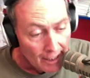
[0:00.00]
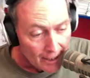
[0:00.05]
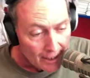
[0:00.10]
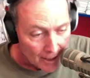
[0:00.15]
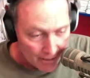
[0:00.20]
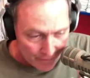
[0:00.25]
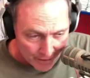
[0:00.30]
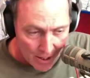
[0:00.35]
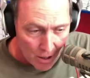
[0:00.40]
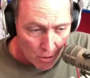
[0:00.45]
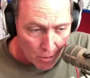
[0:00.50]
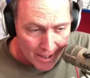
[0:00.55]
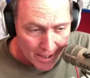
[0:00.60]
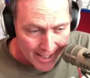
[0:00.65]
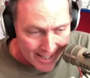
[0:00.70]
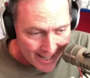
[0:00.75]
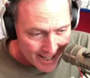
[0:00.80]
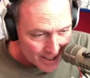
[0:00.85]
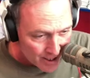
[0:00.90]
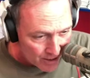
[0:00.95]
if you know
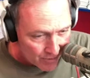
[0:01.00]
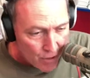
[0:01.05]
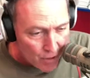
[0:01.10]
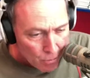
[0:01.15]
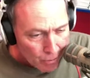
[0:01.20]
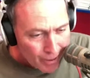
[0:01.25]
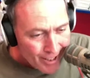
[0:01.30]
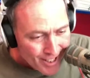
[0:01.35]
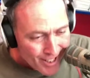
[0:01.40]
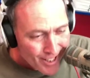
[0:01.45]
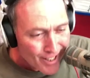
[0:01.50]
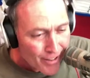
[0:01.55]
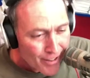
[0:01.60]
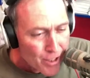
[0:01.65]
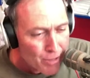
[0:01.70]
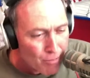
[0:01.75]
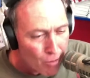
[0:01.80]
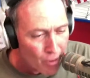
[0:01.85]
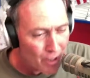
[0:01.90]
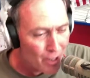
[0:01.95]
what it is, if you were listening
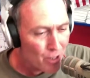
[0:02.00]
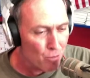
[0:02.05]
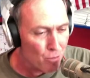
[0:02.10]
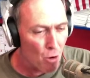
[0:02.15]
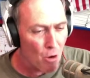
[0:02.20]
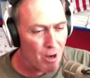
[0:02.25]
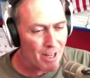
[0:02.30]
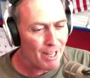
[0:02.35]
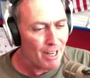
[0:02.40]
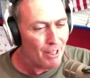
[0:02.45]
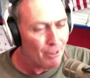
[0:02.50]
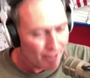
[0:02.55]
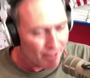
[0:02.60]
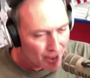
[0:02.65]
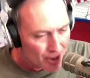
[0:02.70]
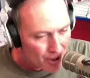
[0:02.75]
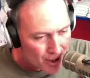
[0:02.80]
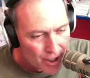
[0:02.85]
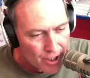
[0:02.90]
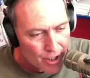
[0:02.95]
this morning to Roy and
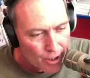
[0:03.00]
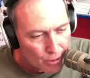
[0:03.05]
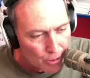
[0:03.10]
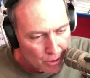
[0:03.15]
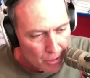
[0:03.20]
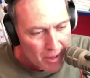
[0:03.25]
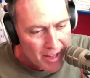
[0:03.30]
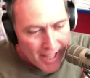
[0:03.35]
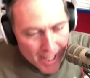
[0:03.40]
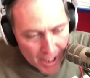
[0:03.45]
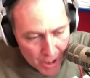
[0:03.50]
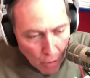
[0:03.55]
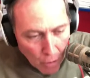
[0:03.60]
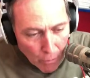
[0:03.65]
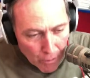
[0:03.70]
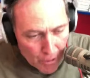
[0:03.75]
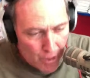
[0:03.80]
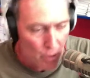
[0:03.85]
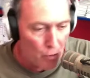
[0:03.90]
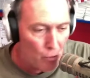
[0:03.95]
Carol at 6:03, they
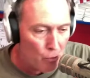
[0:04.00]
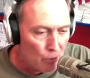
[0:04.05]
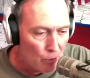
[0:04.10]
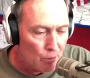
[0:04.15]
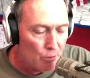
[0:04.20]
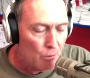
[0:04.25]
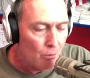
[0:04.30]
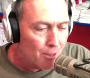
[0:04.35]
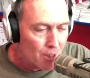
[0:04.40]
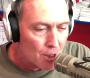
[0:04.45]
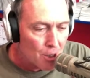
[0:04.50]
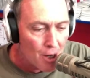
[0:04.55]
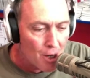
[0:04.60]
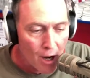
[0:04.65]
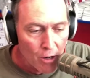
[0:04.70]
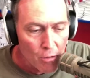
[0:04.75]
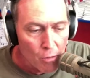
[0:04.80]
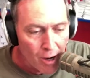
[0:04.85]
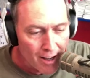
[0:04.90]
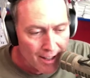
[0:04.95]
told you what the
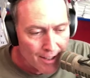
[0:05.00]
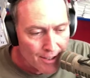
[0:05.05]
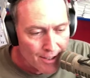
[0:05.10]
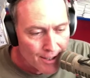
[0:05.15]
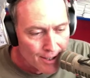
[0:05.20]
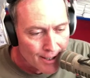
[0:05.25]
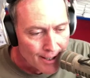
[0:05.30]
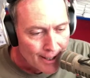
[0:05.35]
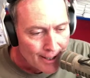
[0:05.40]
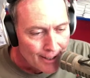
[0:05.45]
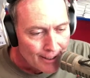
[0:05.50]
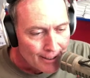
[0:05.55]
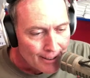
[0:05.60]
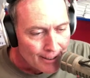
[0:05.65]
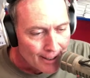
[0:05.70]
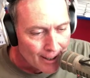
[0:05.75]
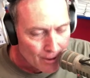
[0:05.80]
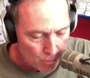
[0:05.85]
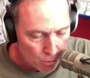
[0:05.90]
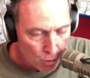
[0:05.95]
song was
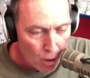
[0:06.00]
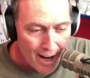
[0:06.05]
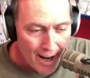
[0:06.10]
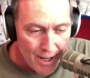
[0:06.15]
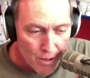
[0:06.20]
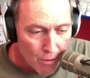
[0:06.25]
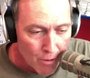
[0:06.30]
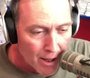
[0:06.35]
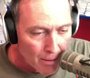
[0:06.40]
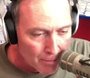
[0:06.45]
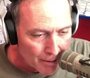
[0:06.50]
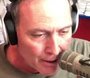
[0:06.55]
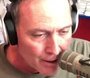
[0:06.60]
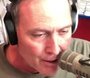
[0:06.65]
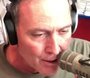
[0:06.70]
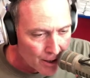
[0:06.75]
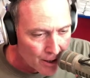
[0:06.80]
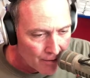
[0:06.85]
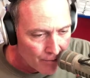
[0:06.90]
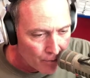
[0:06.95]
and why you want to be
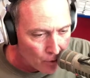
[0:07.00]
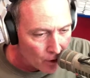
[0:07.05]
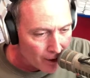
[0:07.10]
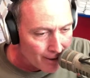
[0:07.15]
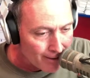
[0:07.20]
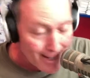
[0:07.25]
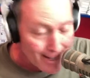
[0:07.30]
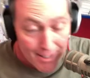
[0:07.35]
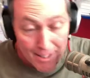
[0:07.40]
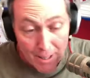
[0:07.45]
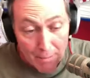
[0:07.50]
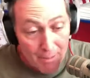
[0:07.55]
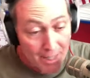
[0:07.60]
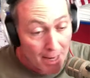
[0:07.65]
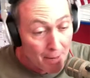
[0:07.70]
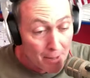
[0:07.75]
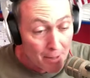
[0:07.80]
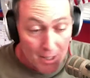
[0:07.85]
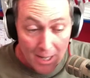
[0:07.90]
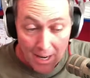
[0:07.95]
listening for it. Yes, yeah,
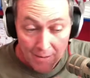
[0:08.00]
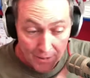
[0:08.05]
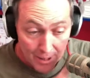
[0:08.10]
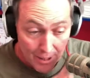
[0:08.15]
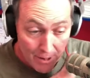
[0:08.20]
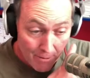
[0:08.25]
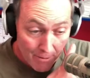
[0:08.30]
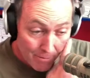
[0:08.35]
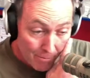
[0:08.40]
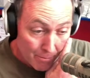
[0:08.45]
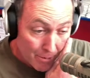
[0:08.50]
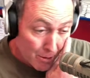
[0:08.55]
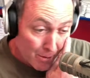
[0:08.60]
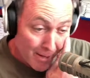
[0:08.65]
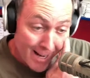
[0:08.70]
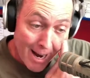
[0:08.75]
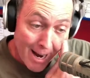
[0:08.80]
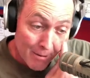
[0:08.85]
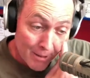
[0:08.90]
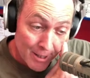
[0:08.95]
sometime this afternoon,
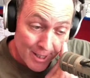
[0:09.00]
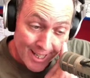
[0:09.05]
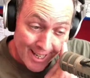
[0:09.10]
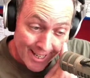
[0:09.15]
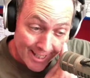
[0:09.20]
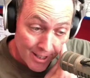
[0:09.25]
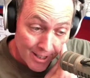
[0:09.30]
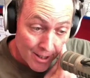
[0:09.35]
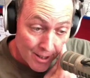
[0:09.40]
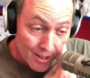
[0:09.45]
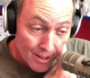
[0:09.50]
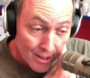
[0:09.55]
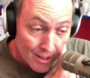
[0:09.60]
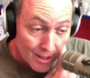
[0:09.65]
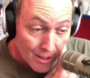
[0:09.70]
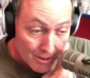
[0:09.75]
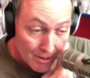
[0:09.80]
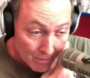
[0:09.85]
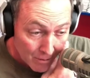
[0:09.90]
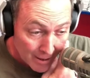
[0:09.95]
between now and 6,
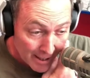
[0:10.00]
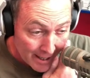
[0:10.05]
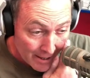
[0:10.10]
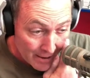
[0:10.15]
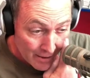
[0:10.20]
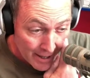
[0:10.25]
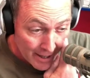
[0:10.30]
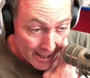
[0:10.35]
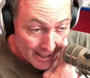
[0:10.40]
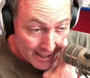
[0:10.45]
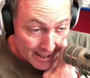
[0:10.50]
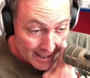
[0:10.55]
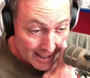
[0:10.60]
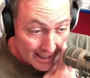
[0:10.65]
when you hear that